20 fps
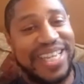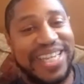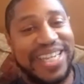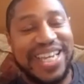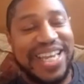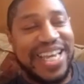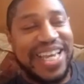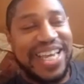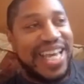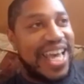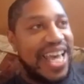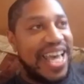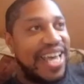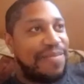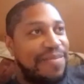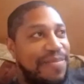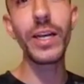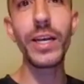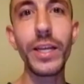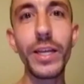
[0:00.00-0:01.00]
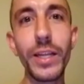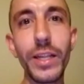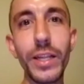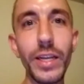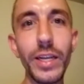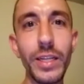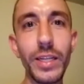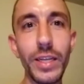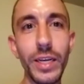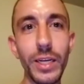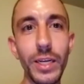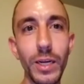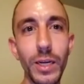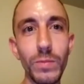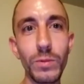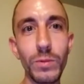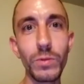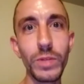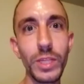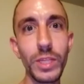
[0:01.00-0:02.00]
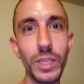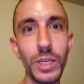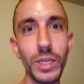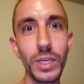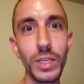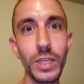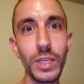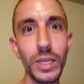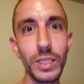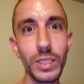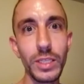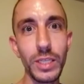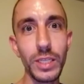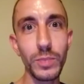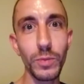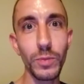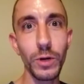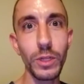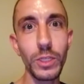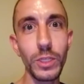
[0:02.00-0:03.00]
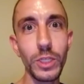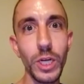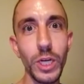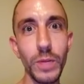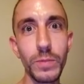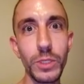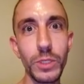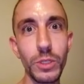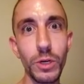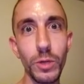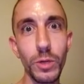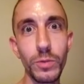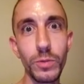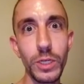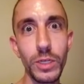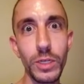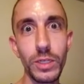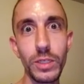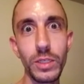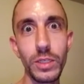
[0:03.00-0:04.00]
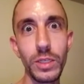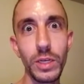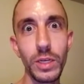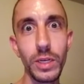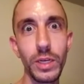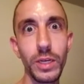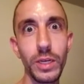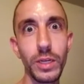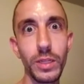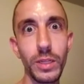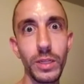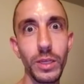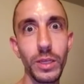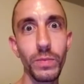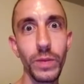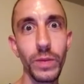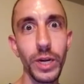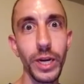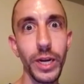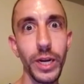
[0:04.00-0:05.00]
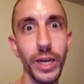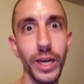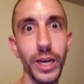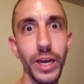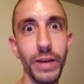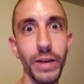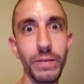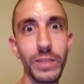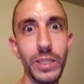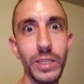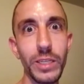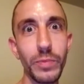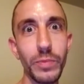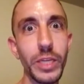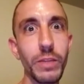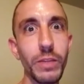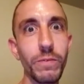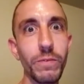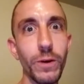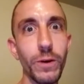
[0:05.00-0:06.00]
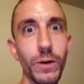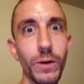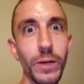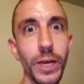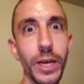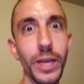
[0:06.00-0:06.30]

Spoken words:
Right. And, that comes with that's part of the job description is you might have to be the fall guy.